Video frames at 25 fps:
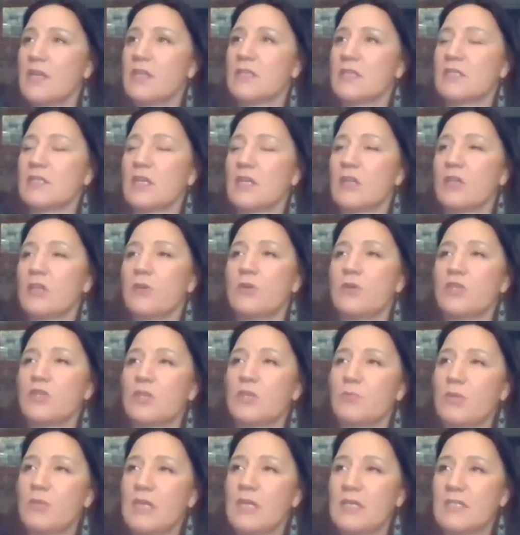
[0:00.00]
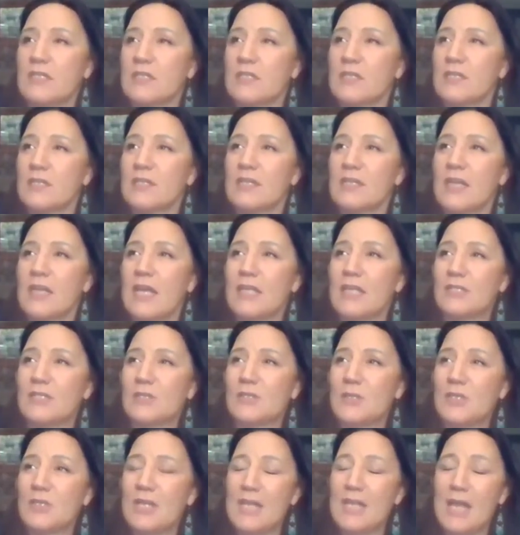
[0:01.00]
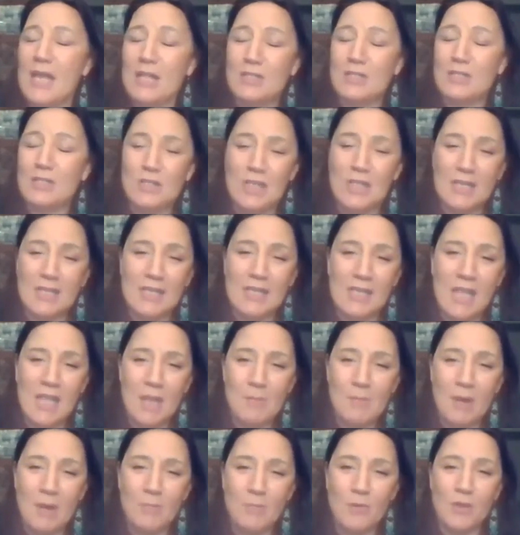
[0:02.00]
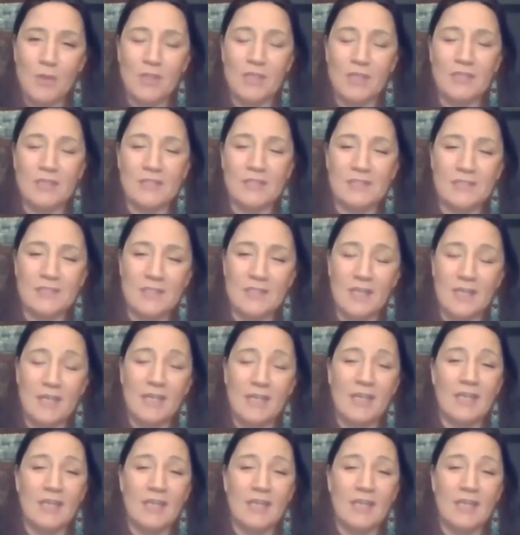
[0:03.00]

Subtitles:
this inclusion piece. And so the analogy that he came up with is